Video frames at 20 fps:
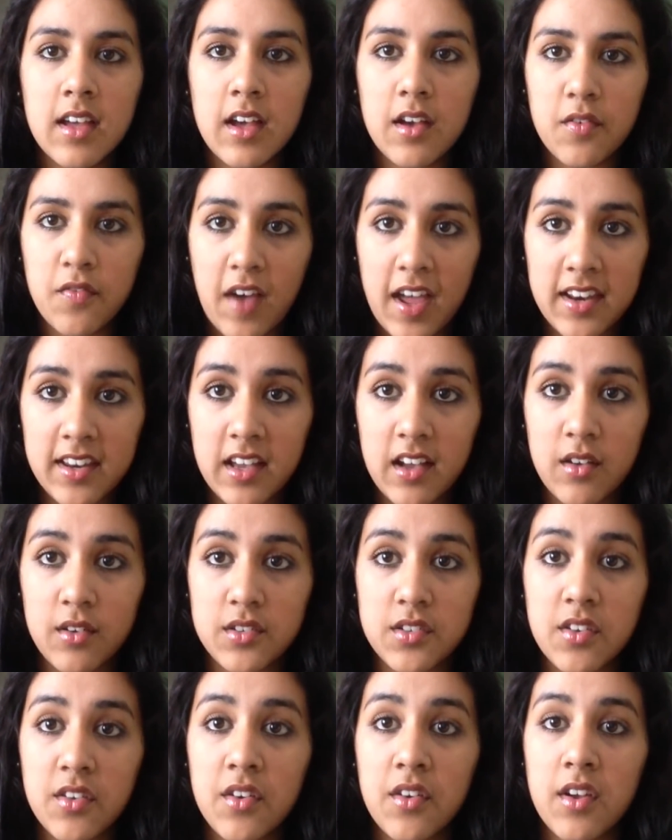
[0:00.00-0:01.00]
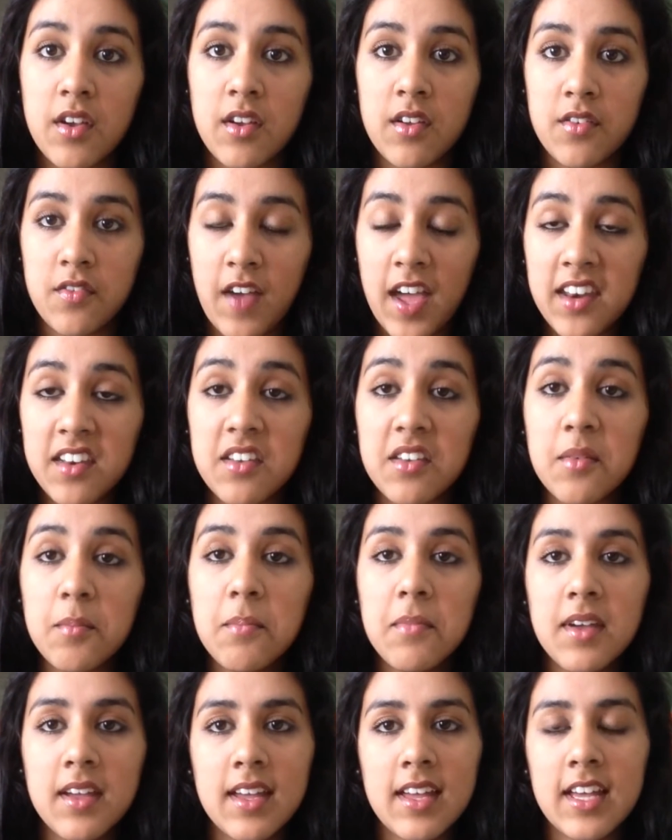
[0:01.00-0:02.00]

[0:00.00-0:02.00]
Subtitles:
a fangirl's fandom,